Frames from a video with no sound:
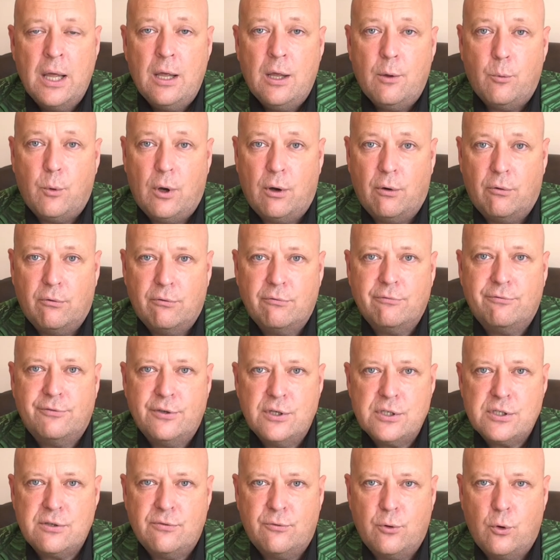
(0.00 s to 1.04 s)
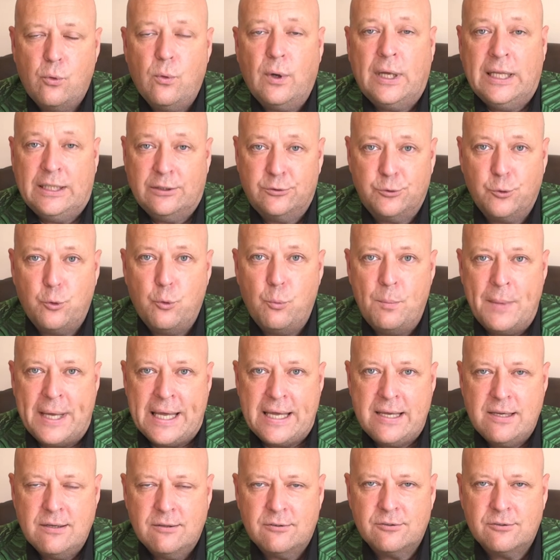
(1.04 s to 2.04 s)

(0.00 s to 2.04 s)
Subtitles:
Well, first of all, it's all me,